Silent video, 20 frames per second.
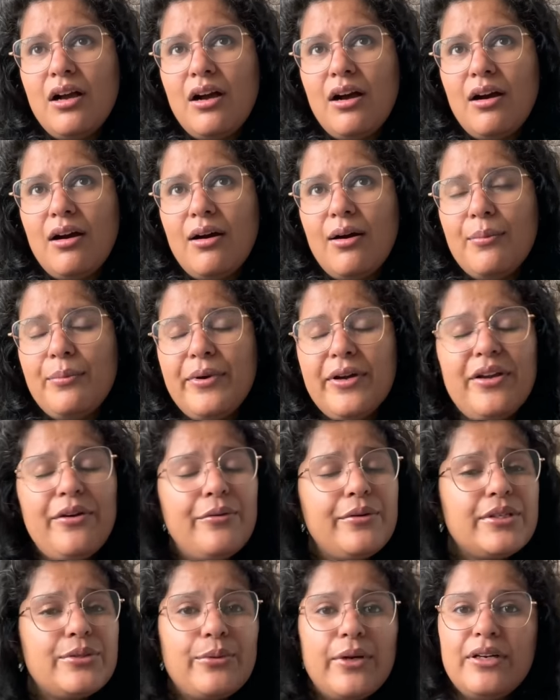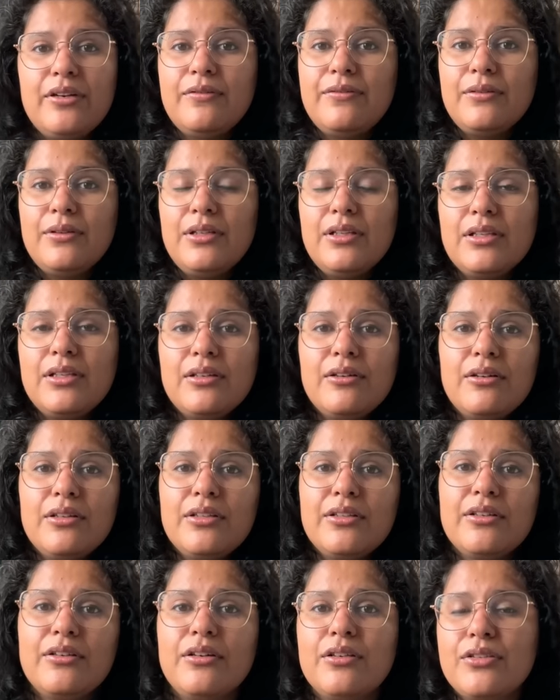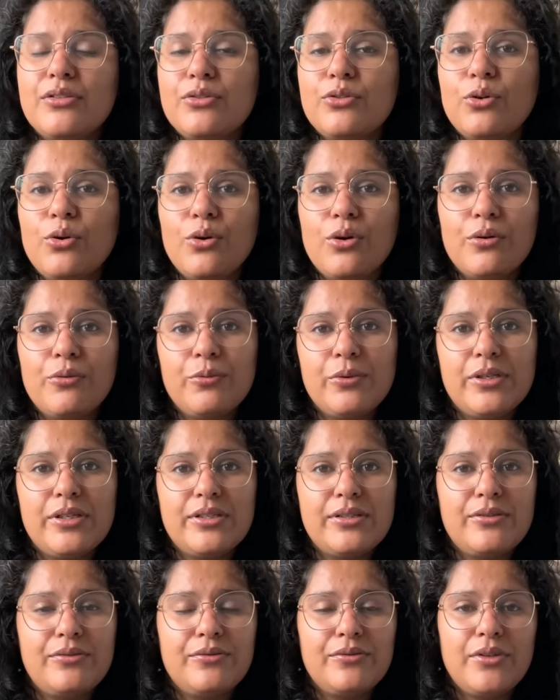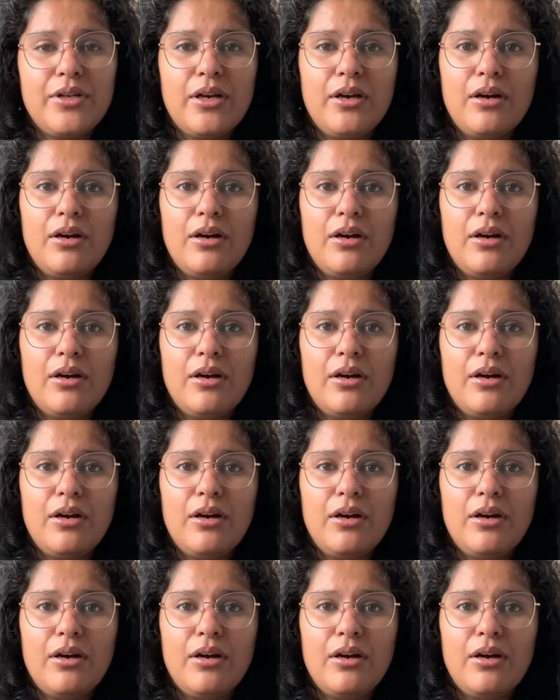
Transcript: But it was wonderful. The store was,